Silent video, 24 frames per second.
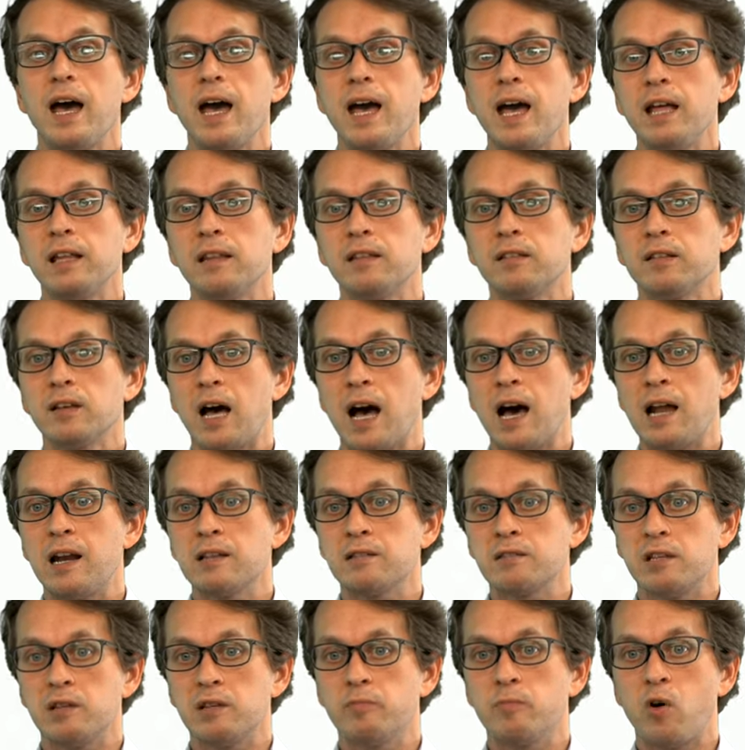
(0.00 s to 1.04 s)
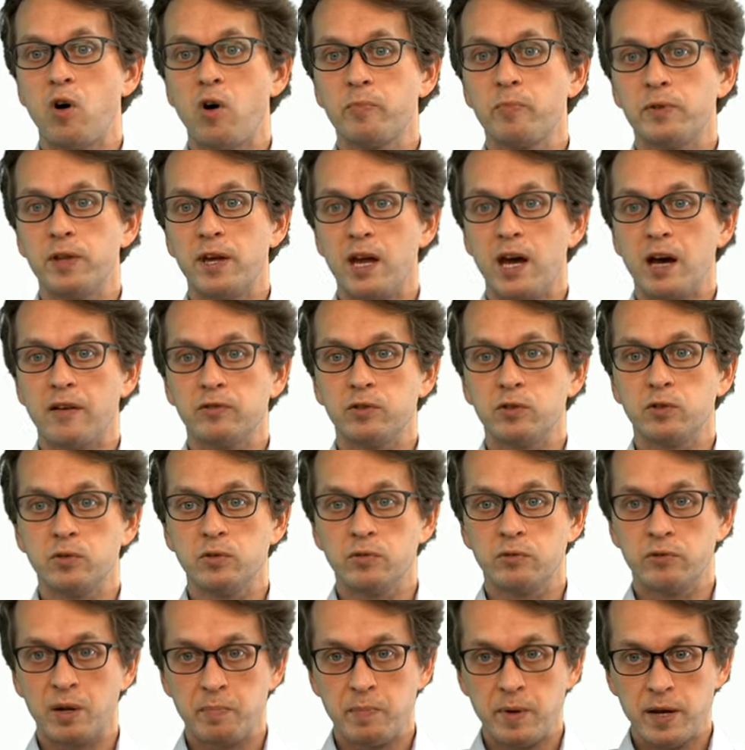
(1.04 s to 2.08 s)
And Alice and Bob, they have
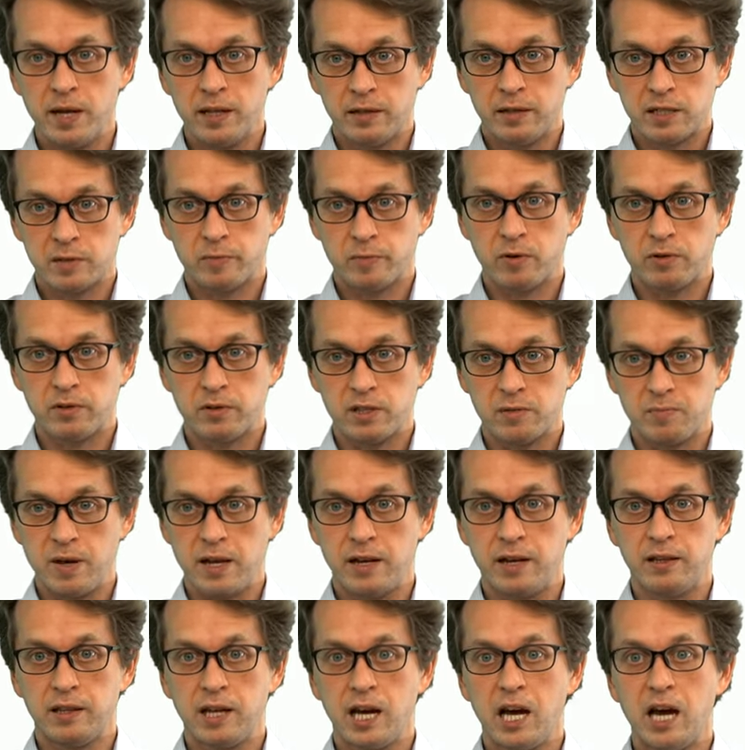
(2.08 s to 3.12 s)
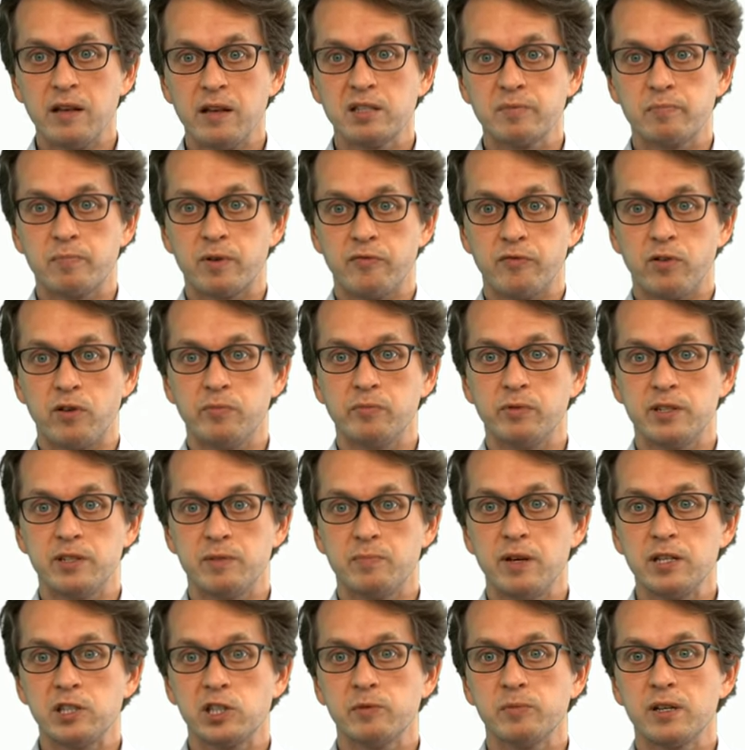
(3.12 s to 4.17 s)
to repeat this process many times, perform these
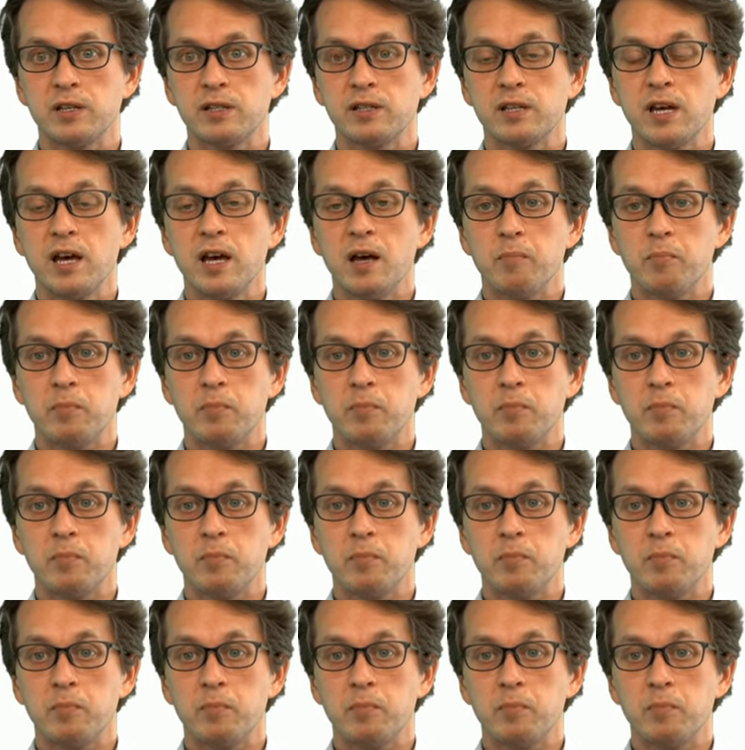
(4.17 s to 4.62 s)
measurements,